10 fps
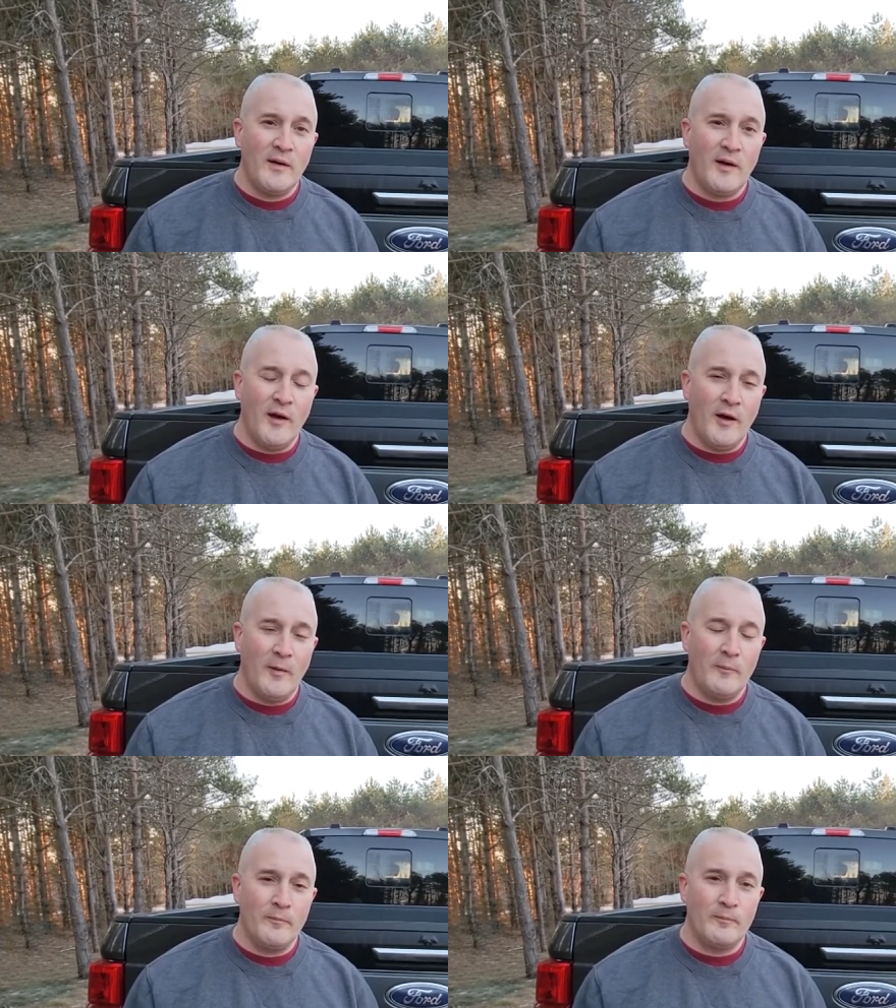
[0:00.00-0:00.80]

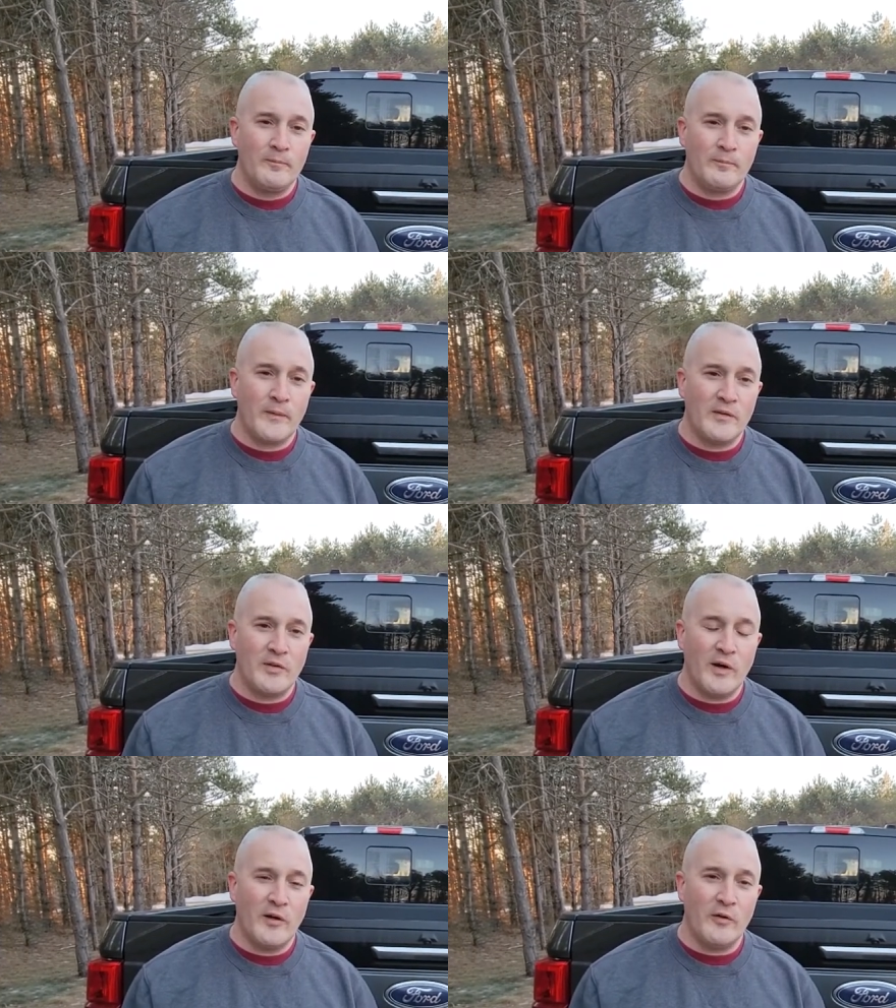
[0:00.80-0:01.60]
Um,
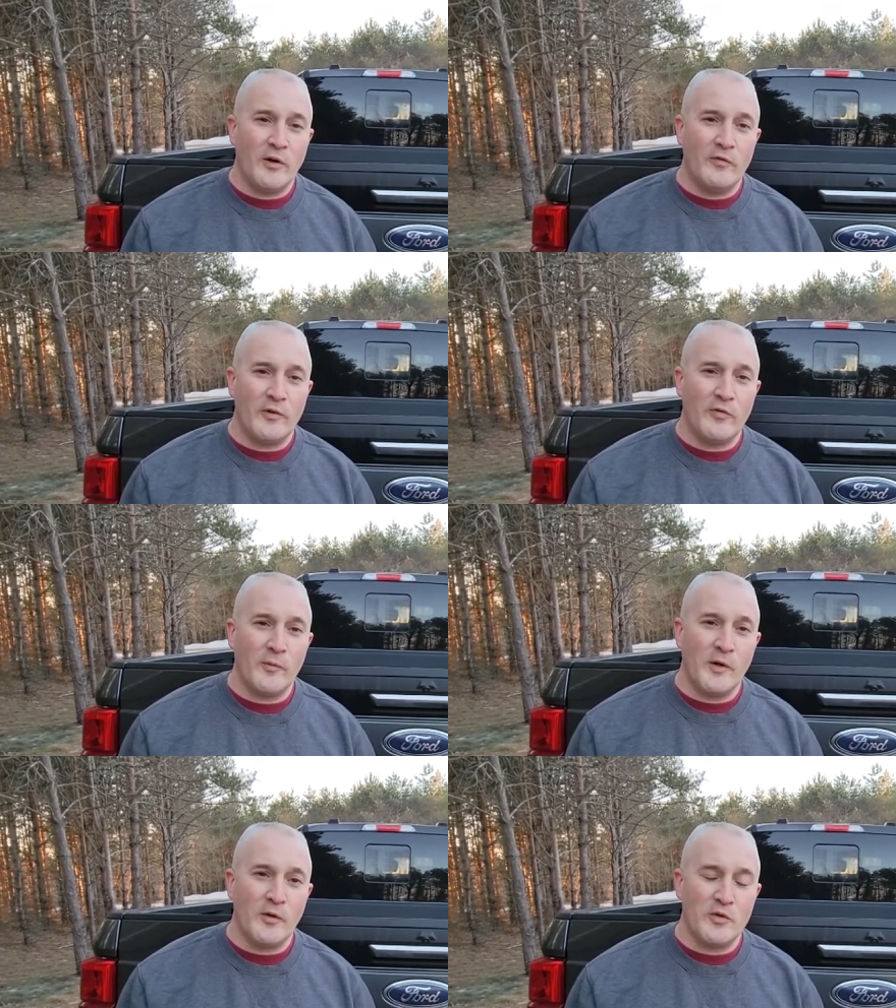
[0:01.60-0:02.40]
so I don't know if you're
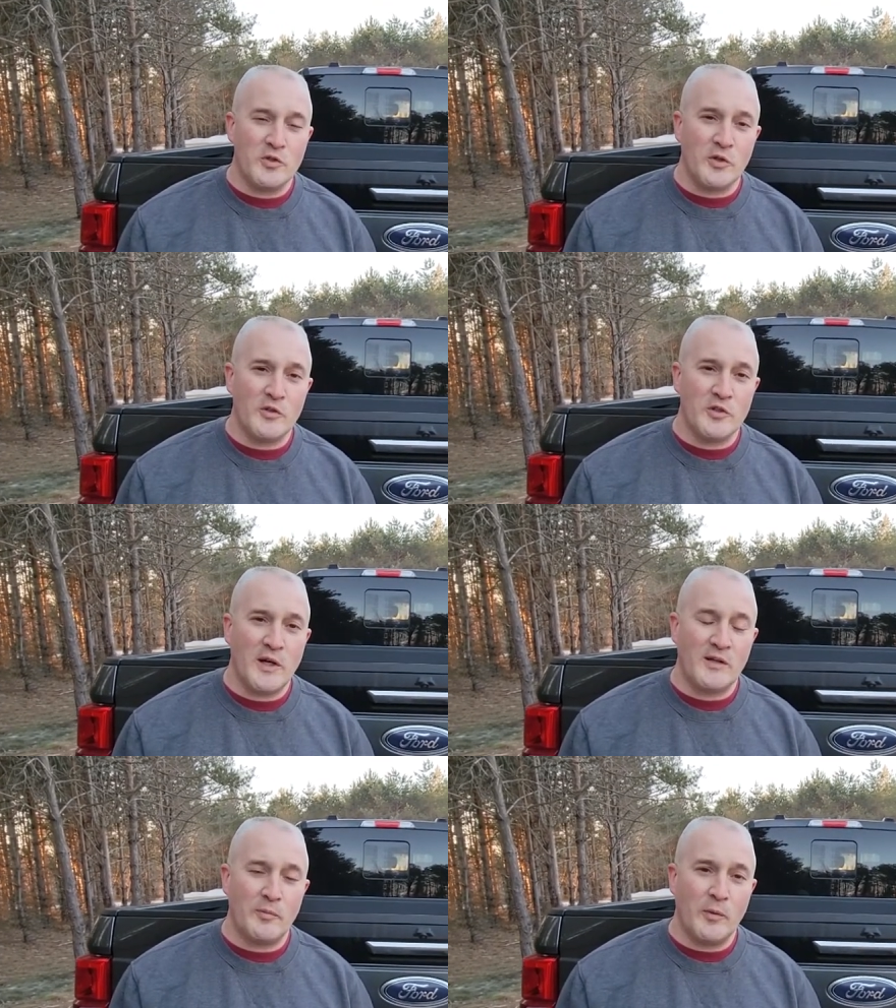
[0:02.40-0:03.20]
familiar with Sugar
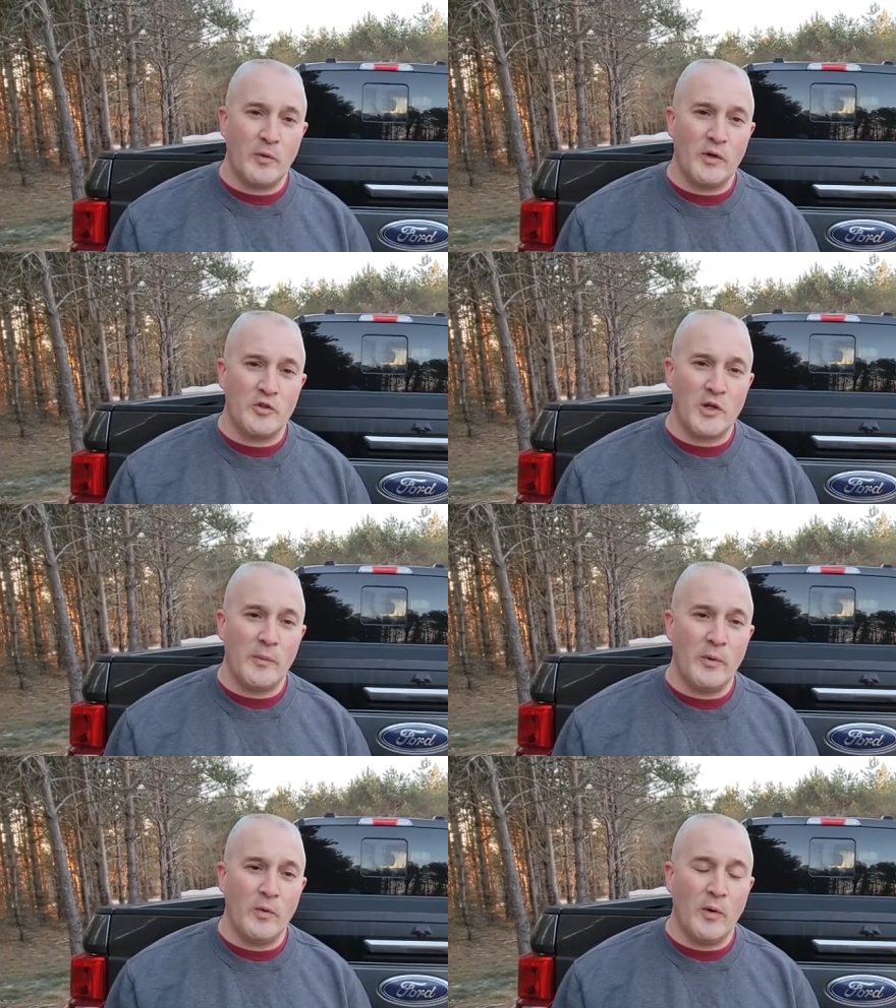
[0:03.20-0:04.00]
Shacks, but we're going to try
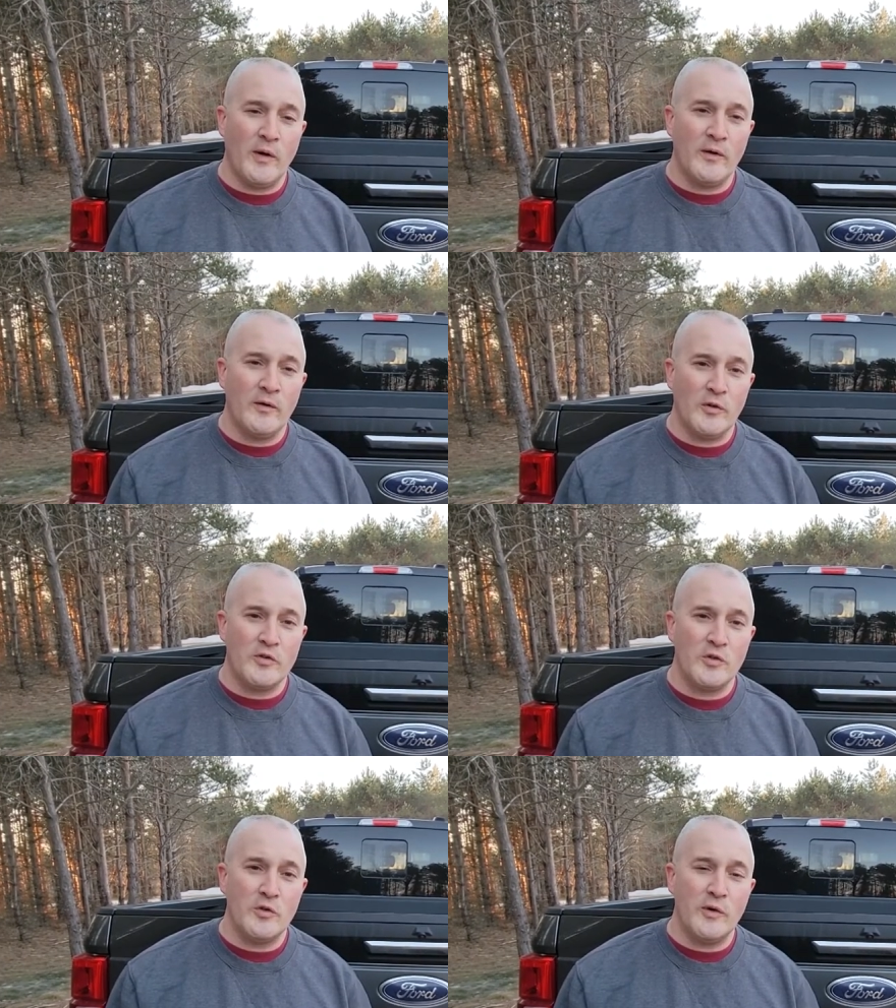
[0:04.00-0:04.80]
to put one or
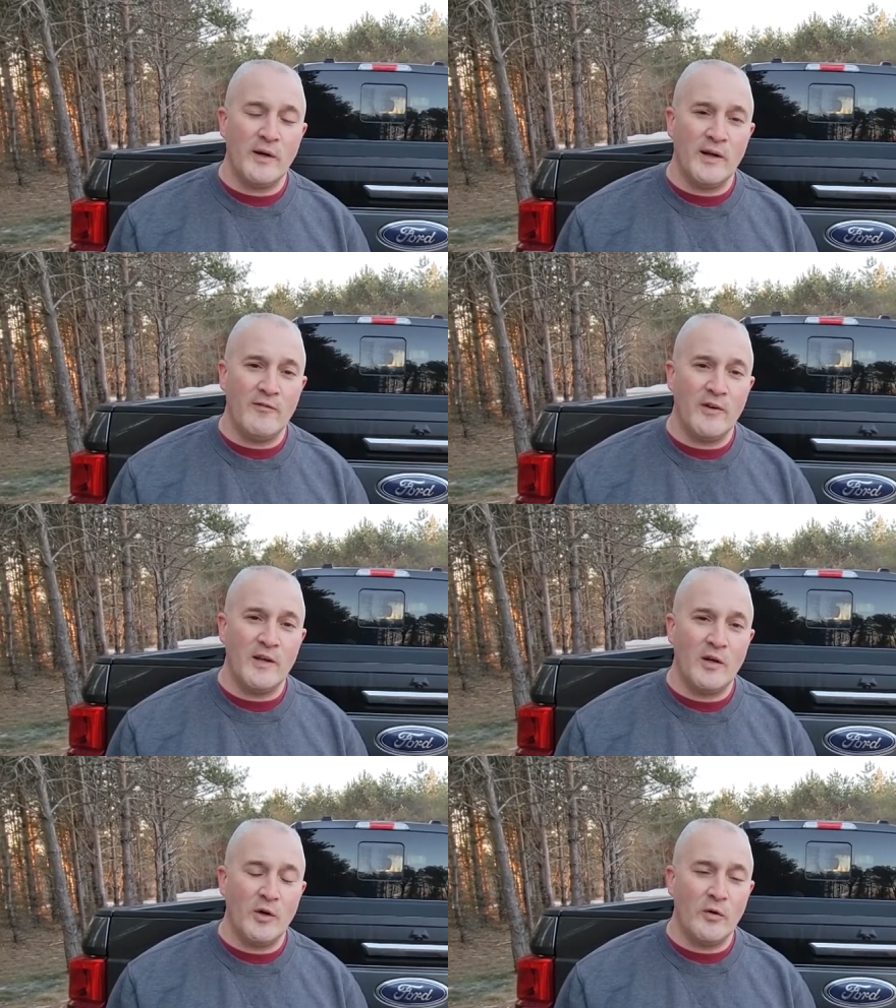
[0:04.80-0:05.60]
two in a
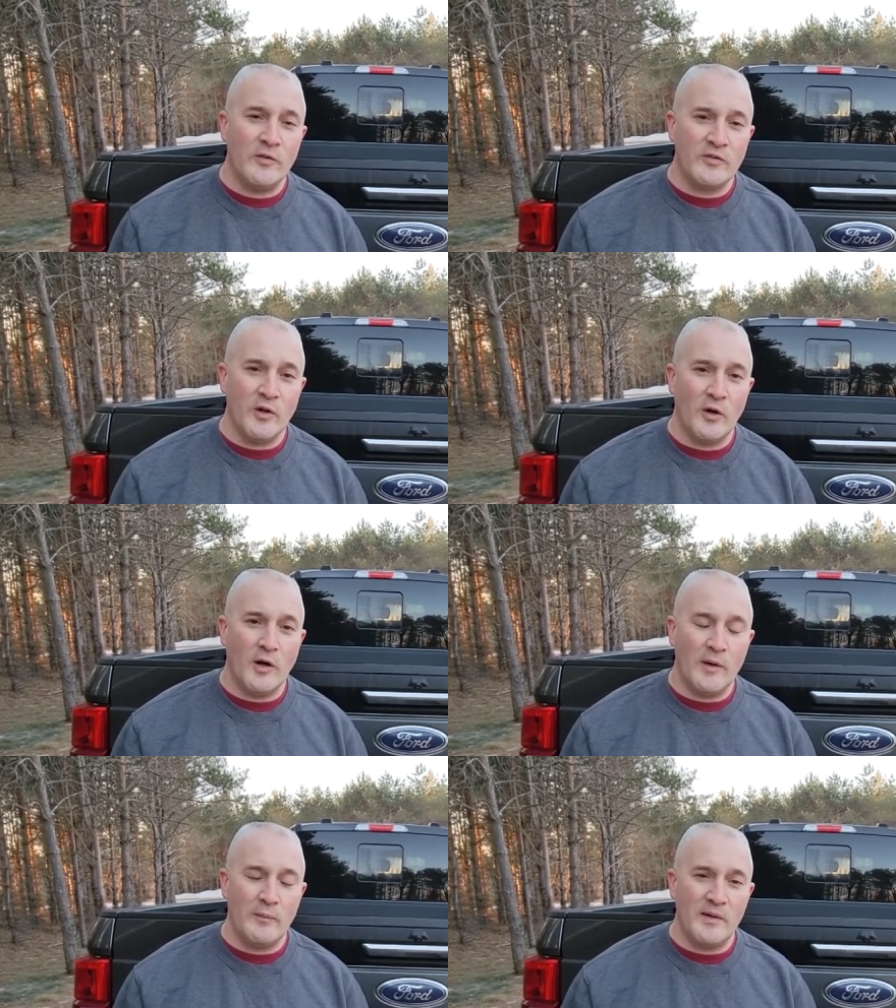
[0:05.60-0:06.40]
video. So
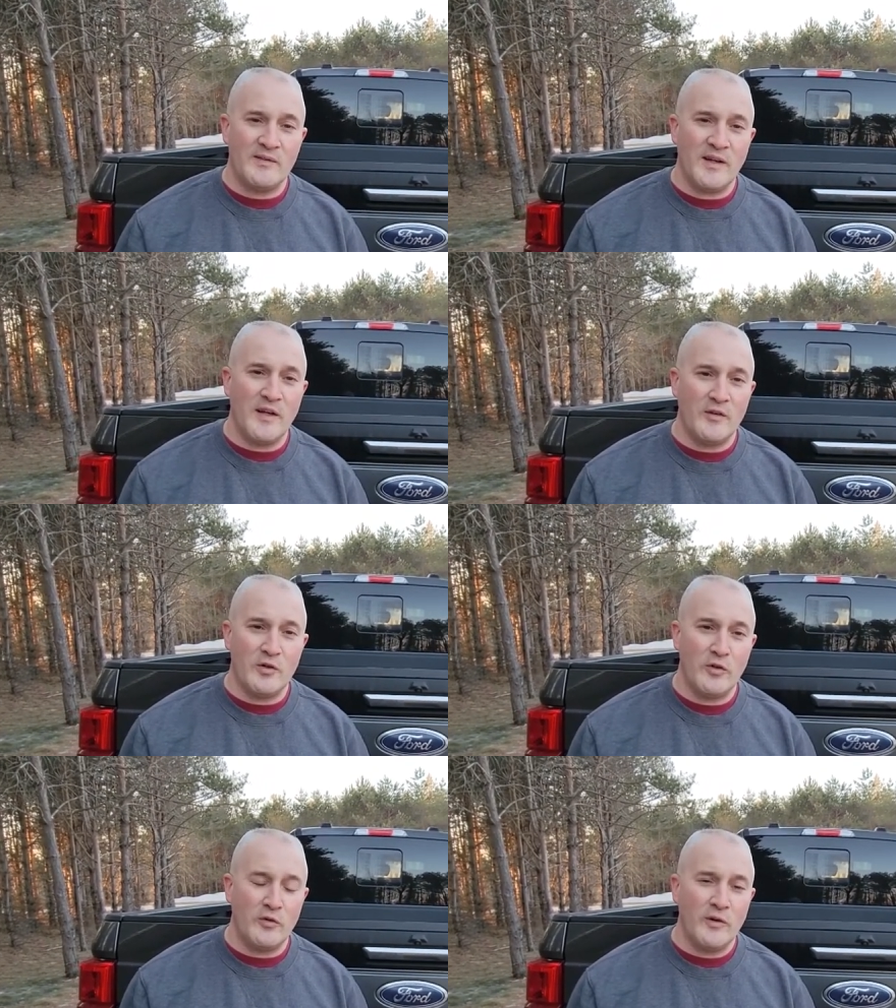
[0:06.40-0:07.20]
uh, be staying
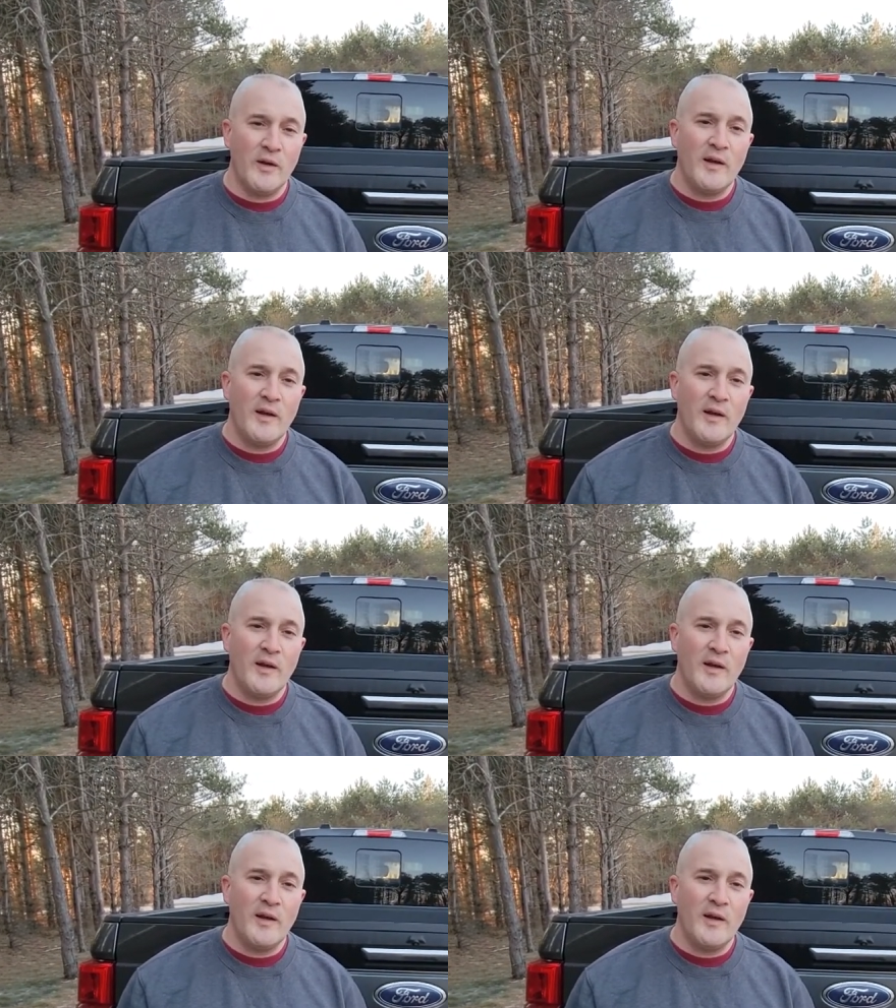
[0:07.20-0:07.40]
tuned.